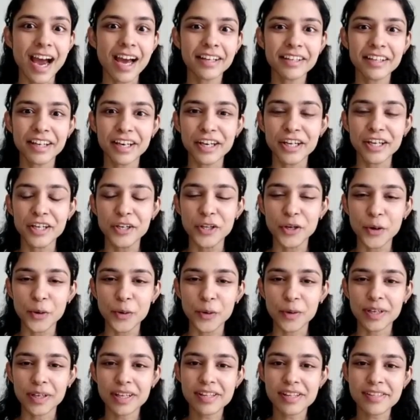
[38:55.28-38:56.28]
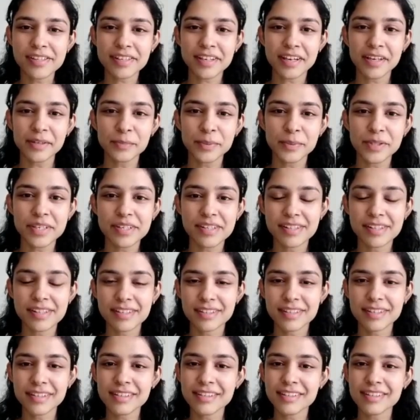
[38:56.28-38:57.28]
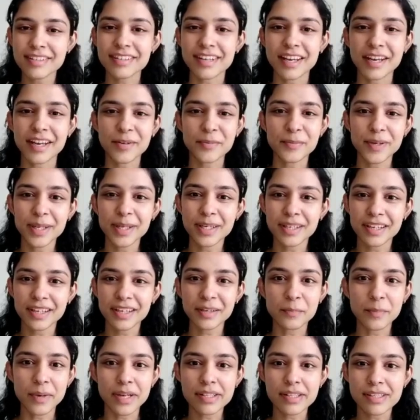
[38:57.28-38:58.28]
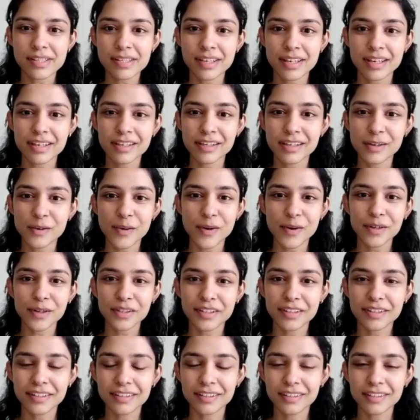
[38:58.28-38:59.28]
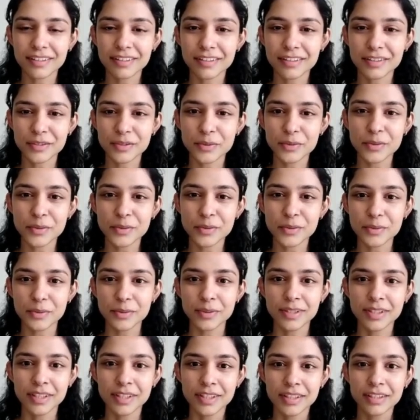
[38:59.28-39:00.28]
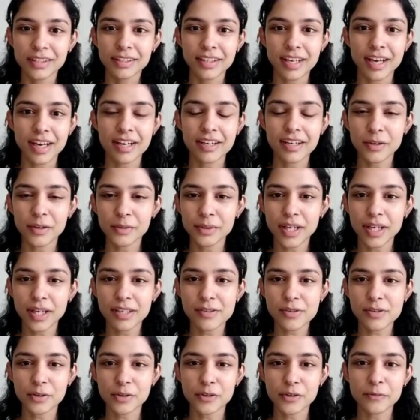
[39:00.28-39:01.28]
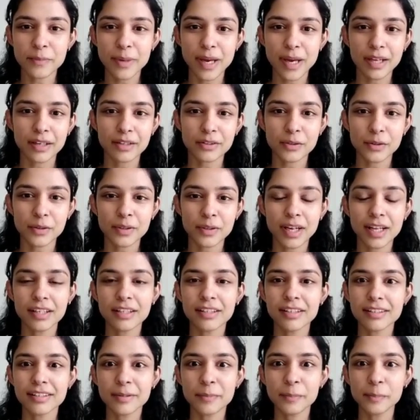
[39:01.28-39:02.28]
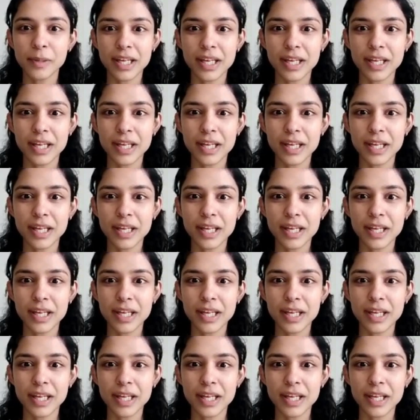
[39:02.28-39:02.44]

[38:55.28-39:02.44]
and endurance and persistence i mean it must take a lot uh, to carry out that sort of marathon i think per,